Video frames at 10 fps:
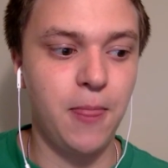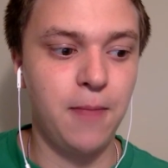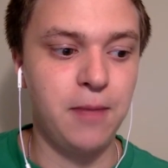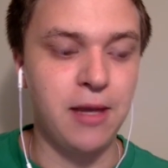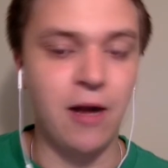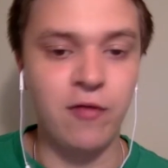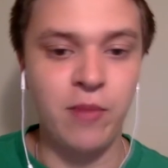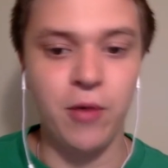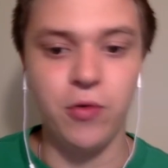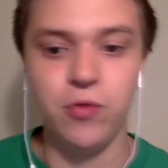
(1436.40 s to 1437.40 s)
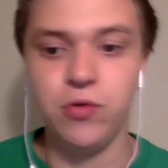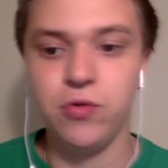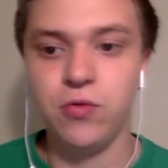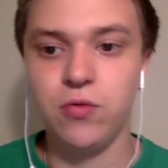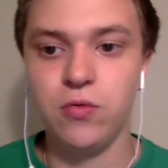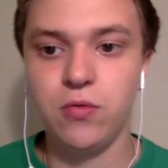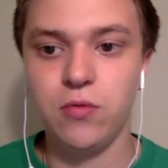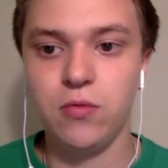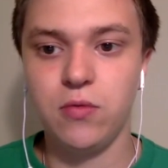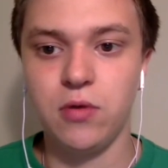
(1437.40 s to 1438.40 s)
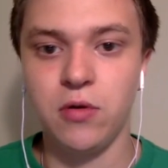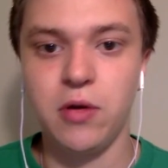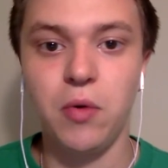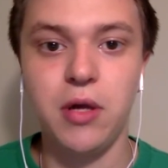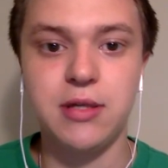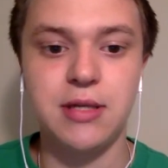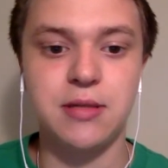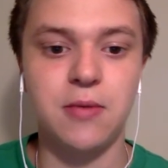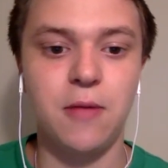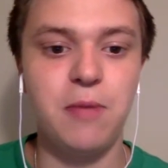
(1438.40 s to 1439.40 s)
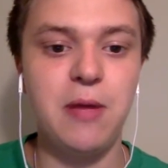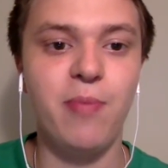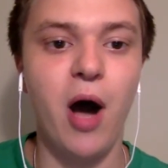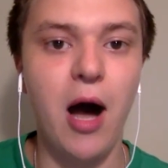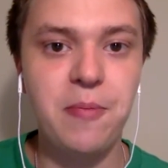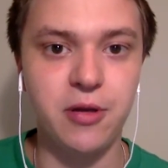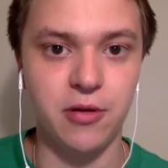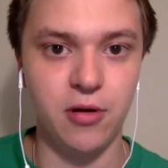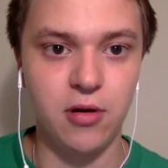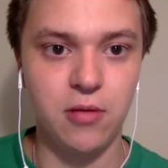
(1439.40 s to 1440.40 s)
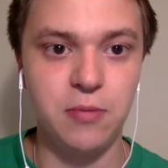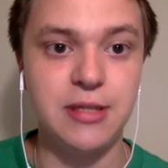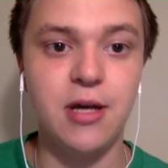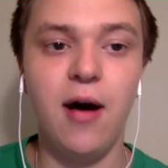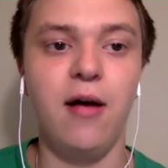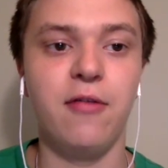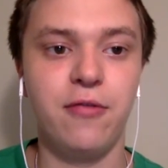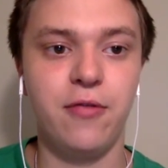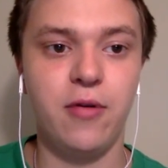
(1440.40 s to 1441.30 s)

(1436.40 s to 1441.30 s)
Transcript: be careful about who you, you know, he says, be popular, be tough